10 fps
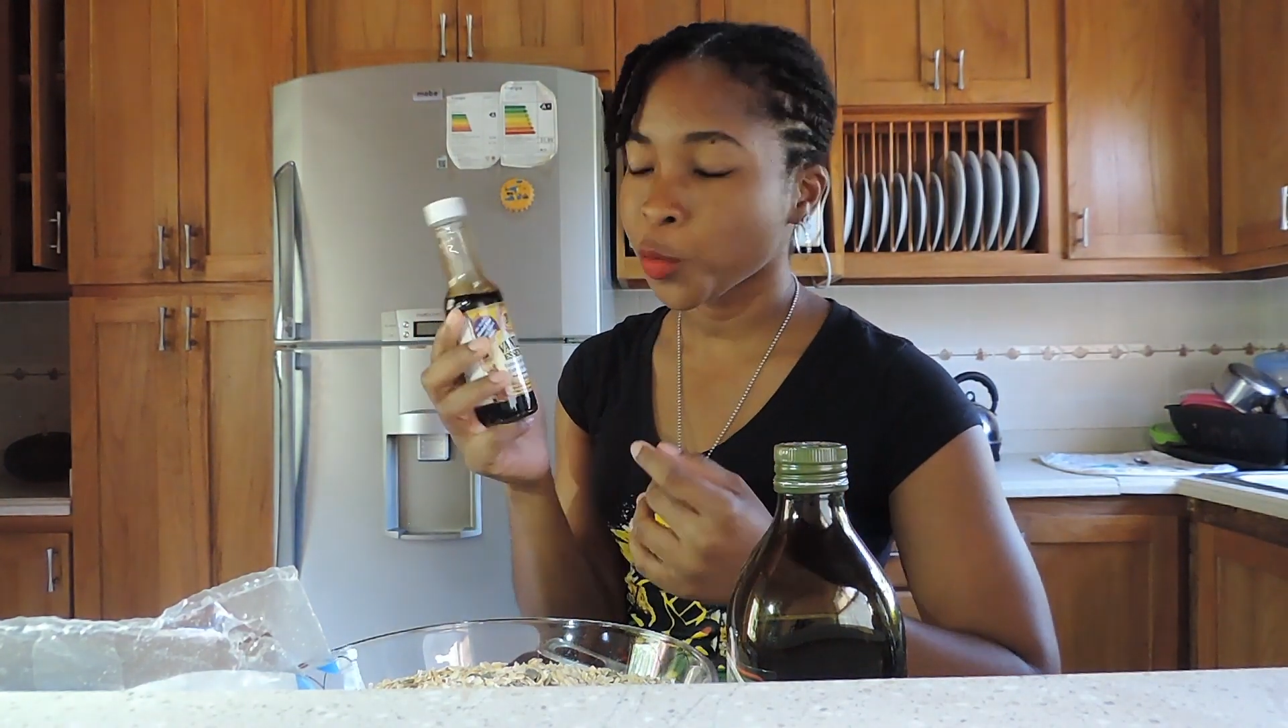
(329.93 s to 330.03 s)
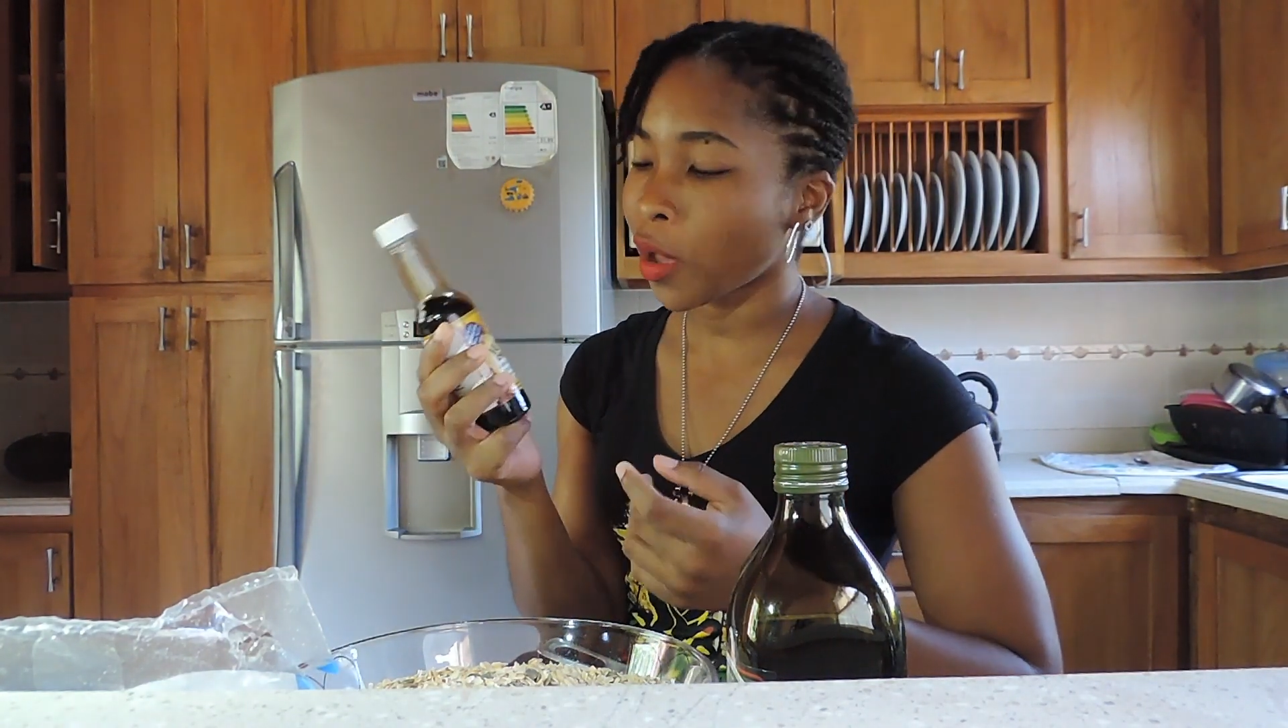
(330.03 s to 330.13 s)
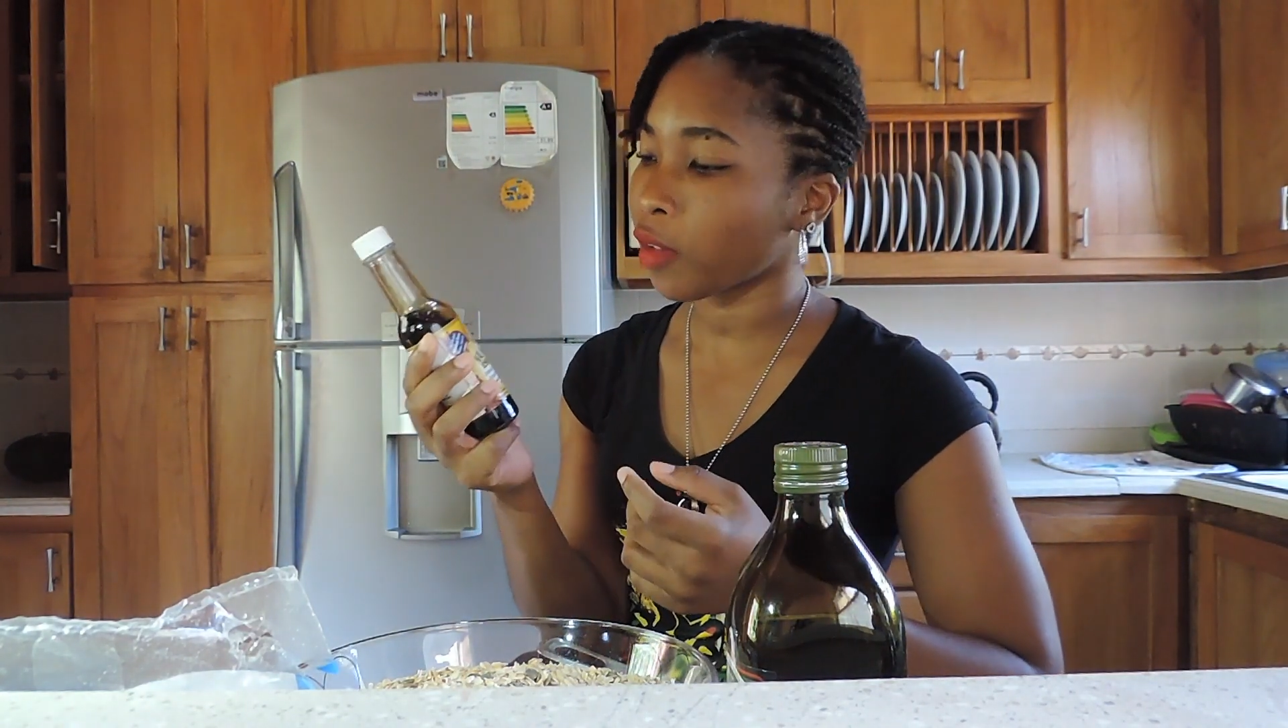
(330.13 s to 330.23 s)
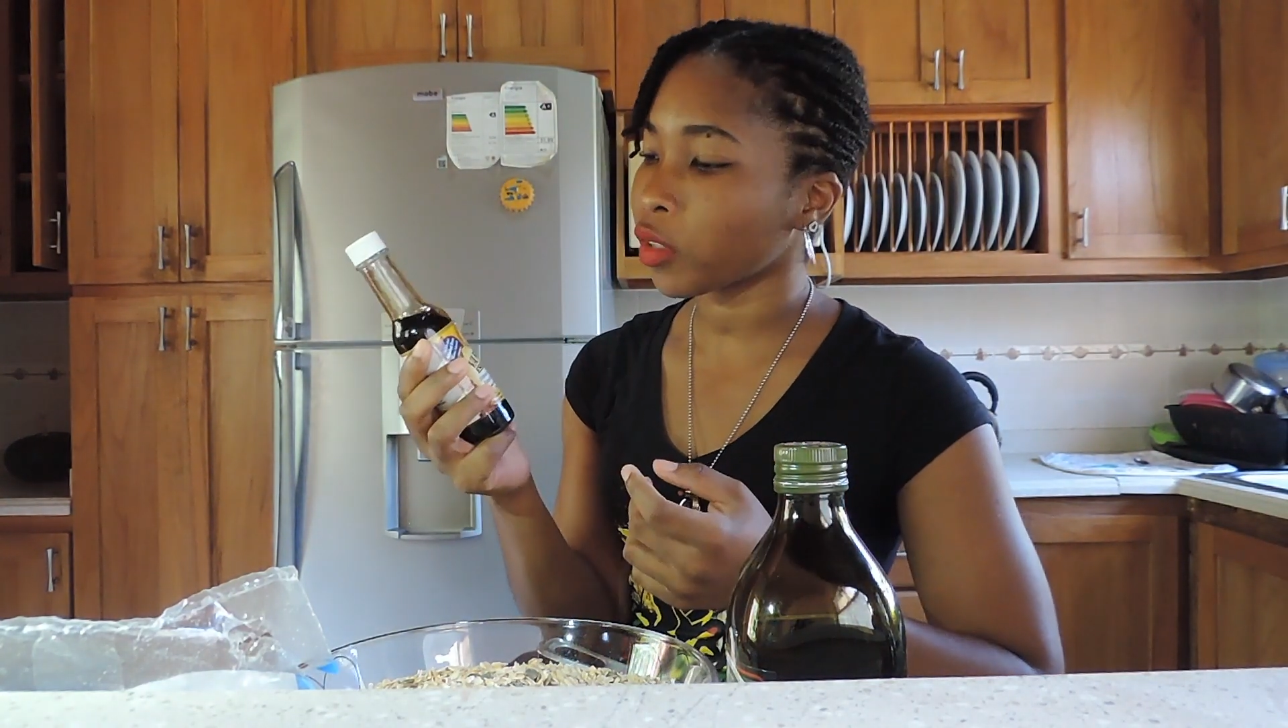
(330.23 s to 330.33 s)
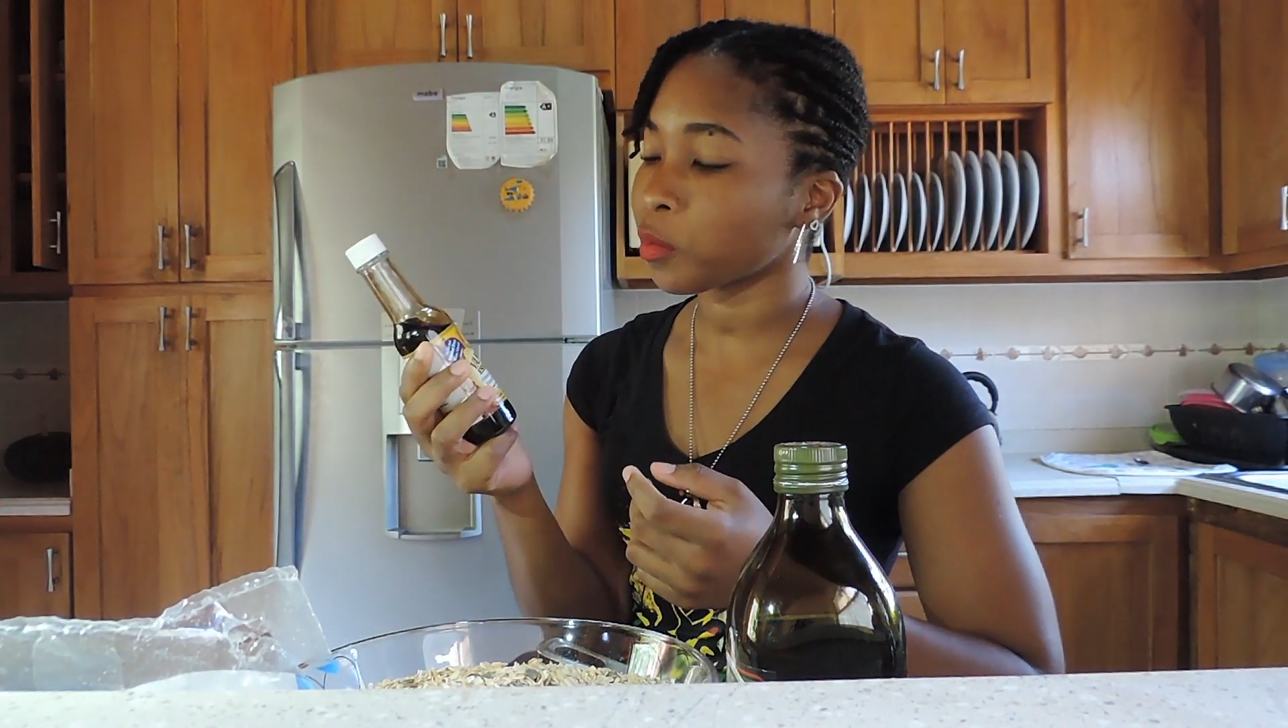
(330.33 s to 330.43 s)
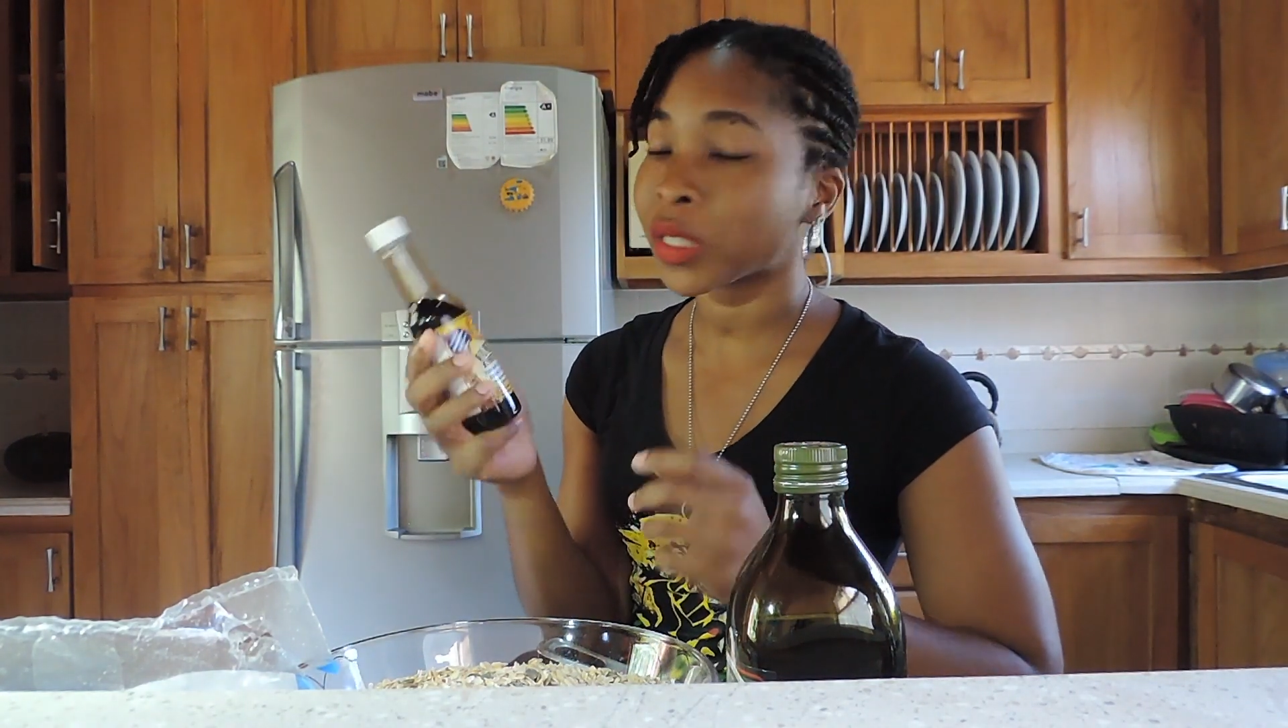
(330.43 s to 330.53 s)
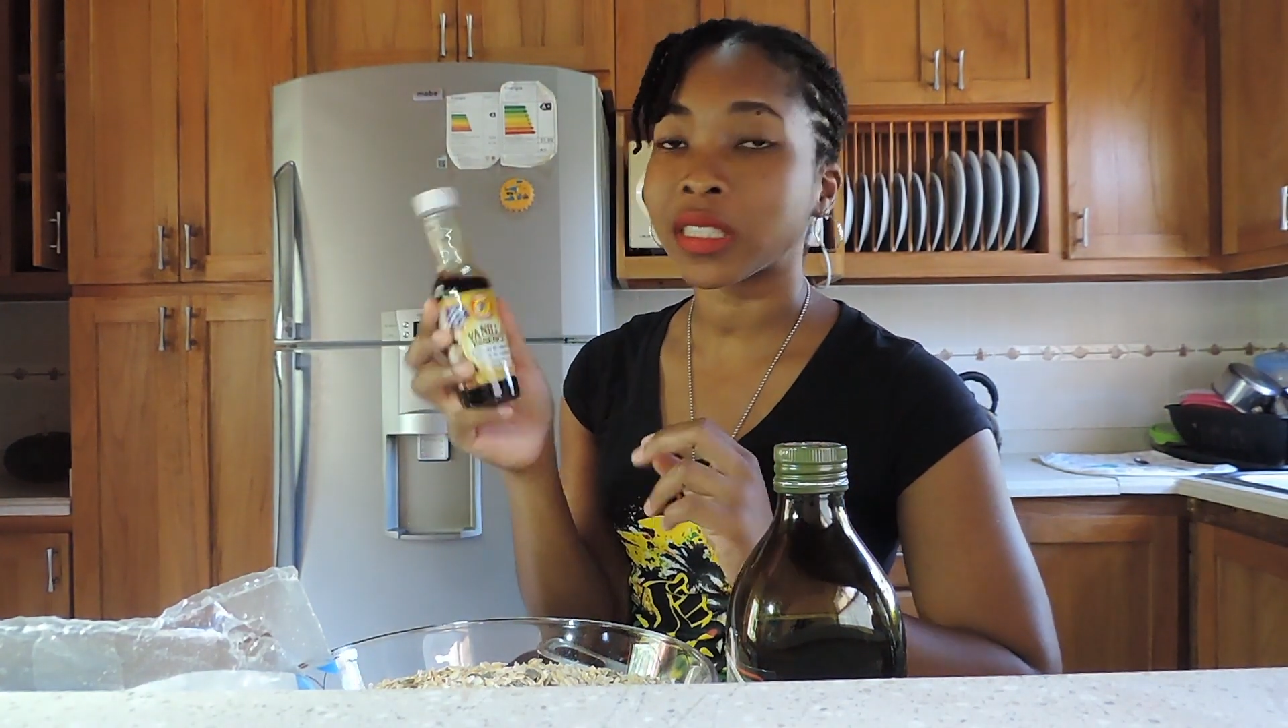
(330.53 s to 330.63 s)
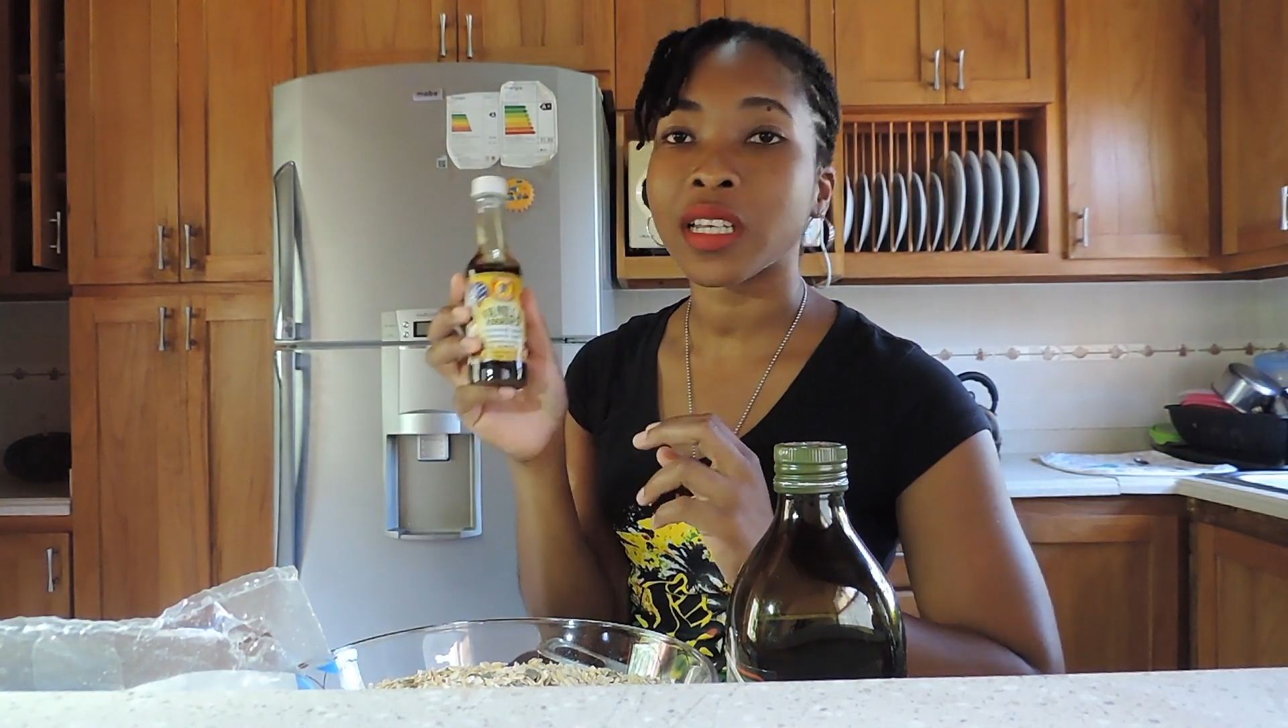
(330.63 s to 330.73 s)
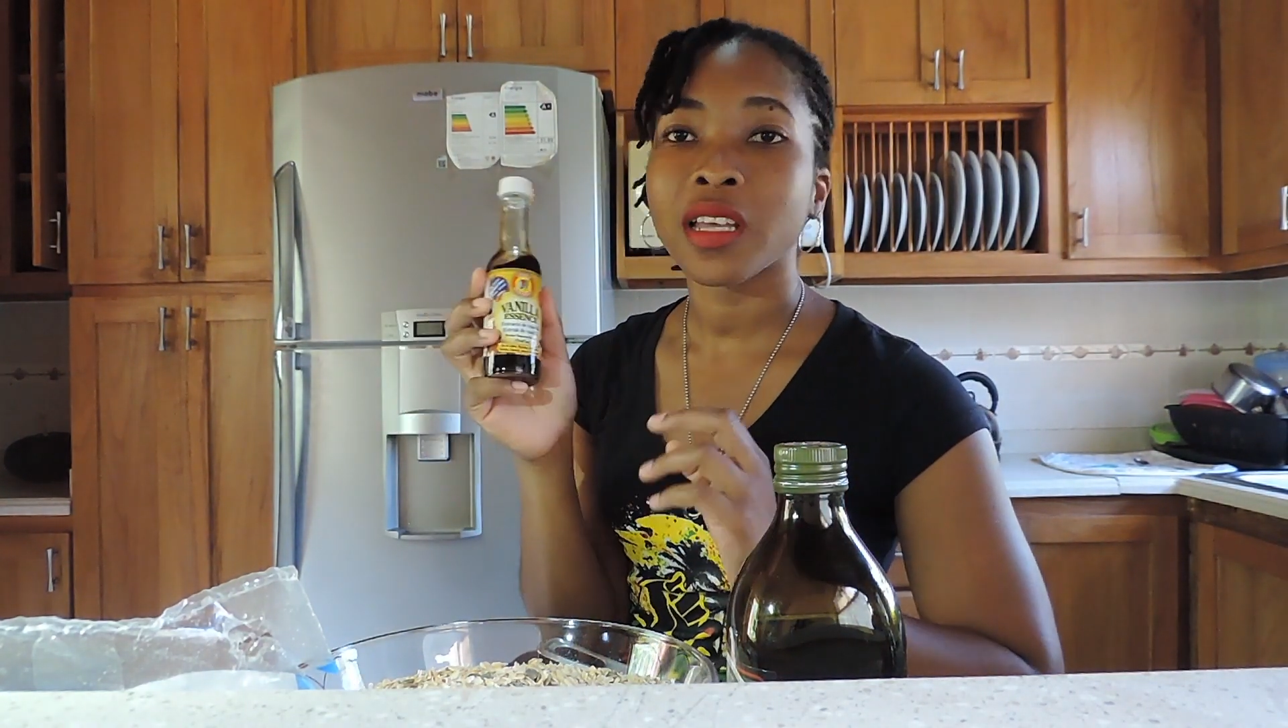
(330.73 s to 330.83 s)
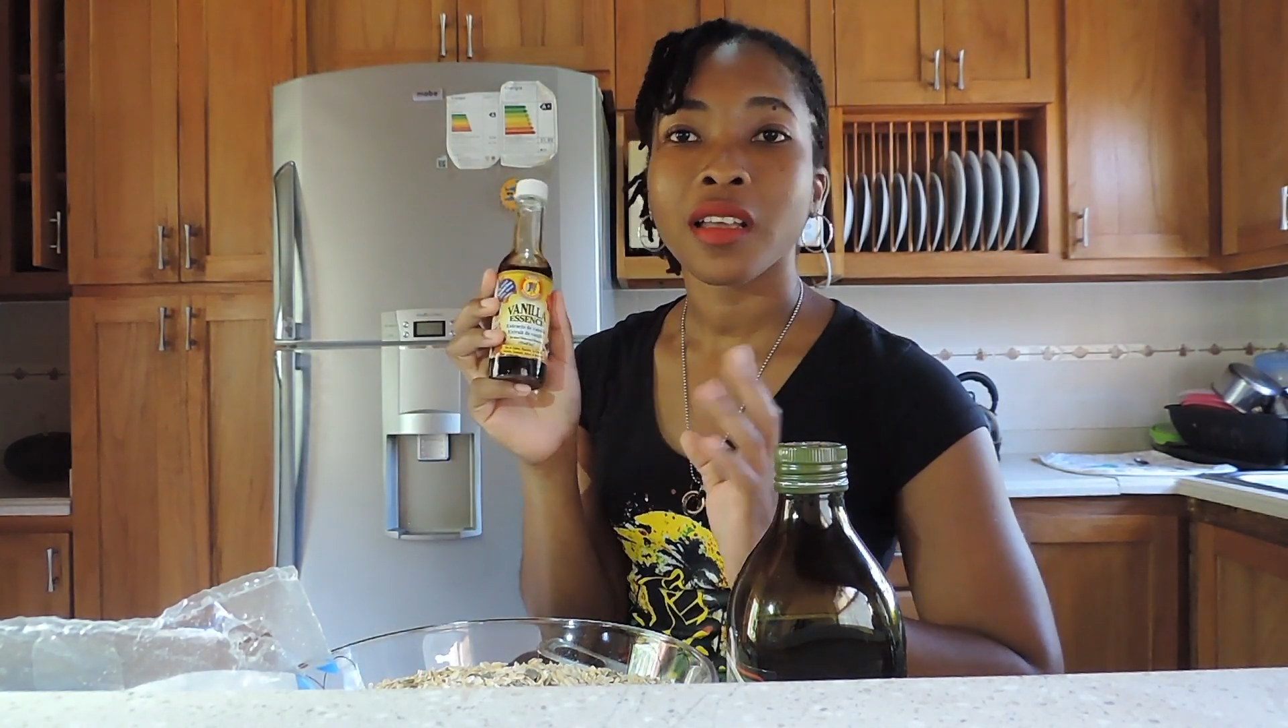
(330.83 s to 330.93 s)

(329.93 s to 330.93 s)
you have it, but